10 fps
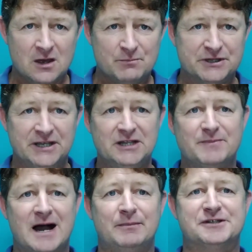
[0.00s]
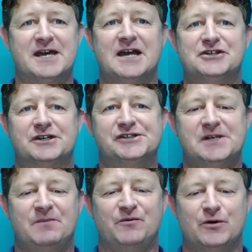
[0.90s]
But then the Bible takes it a
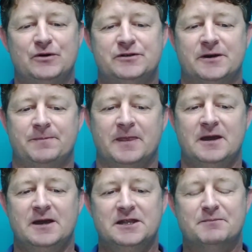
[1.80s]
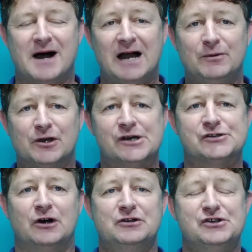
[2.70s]
step further. The Bible goes
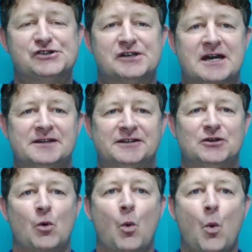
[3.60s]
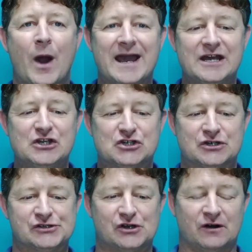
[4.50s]
on to say that the
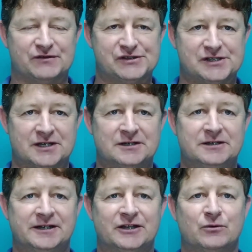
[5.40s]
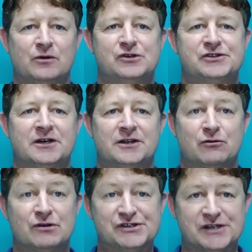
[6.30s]
wages of sin, in other words, the
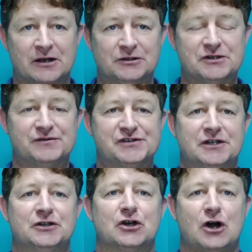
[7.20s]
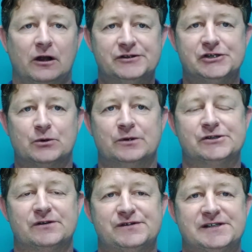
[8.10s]
result of sin, the
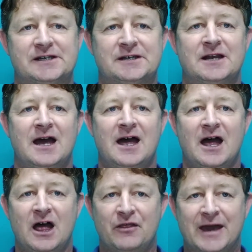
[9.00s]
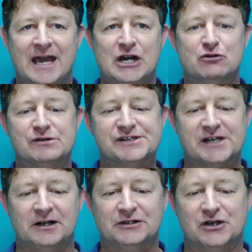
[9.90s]
consequence of sin, the end
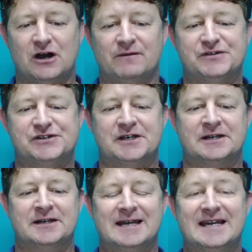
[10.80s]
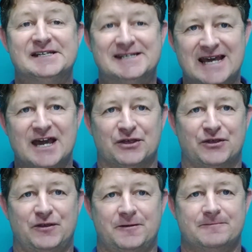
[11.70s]
result of sin is
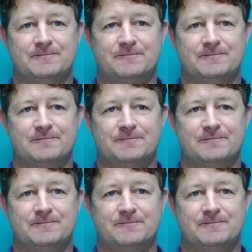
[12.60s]
death.